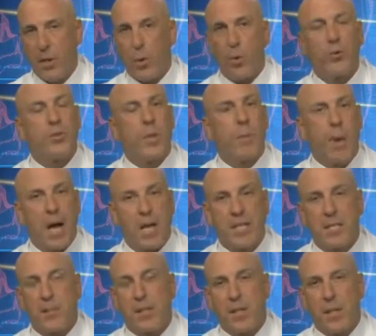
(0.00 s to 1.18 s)
or there's a
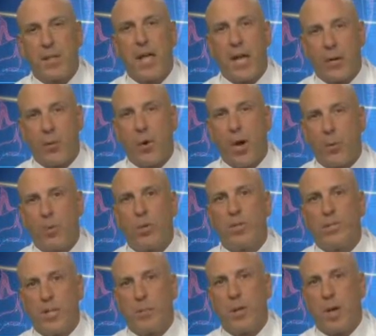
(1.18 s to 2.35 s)
possibility that crown will
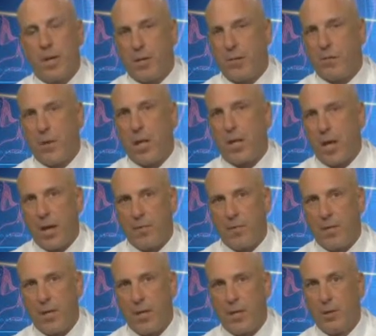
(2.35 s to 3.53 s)
debond and fall off
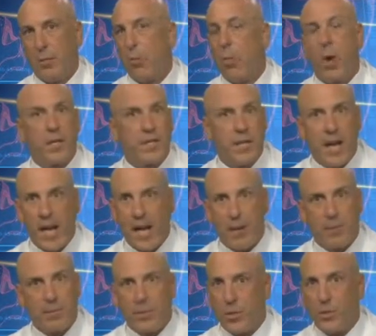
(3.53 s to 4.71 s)
1
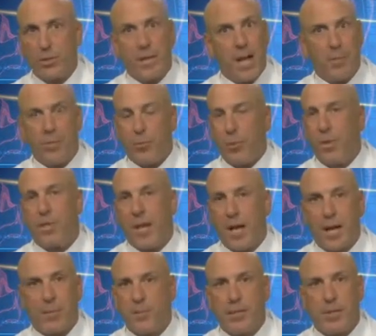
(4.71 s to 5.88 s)
time, 2 times, 3
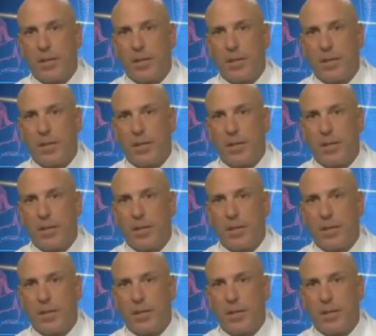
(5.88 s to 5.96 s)
times.